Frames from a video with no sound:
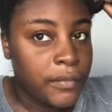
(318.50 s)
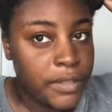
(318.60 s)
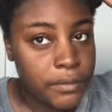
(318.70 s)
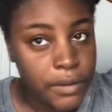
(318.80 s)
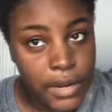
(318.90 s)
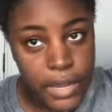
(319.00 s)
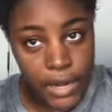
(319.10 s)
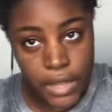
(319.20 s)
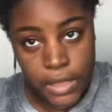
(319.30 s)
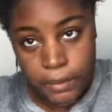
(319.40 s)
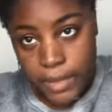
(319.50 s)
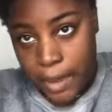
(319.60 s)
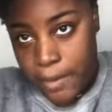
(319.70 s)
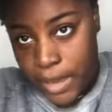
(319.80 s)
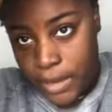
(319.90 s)
I'm going to go ahead and clip
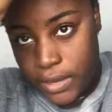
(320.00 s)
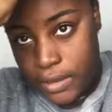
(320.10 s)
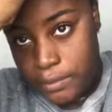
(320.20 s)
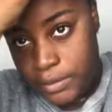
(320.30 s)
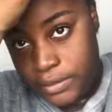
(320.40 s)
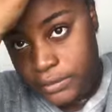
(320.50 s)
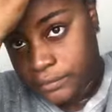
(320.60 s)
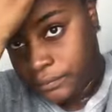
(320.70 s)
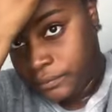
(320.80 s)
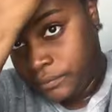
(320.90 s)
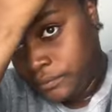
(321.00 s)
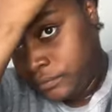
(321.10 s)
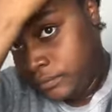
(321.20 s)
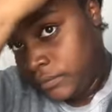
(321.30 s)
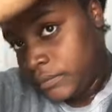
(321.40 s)
that back up.
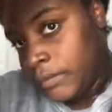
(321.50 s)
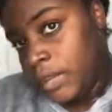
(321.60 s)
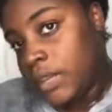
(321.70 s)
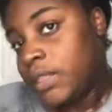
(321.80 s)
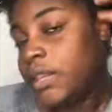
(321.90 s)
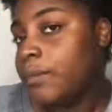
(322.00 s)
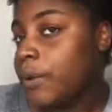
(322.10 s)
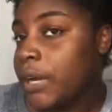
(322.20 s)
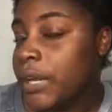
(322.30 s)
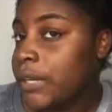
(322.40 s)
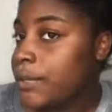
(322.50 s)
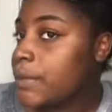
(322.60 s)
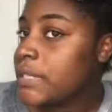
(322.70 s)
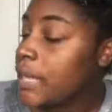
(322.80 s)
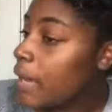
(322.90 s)
And then we're going to do
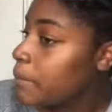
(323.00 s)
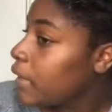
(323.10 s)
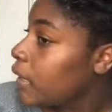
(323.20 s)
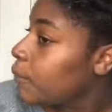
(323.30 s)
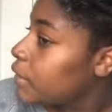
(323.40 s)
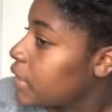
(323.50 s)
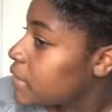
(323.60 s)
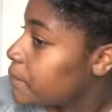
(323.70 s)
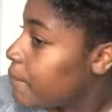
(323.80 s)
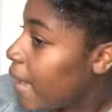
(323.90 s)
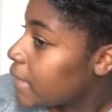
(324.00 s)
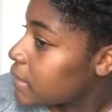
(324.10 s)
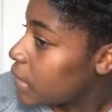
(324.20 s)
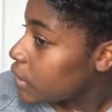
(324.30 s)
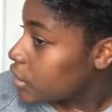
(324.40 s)
the same thing with this back
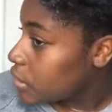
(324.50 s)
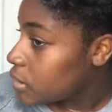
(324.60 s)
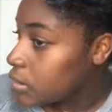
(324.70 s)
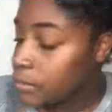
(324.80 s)
section.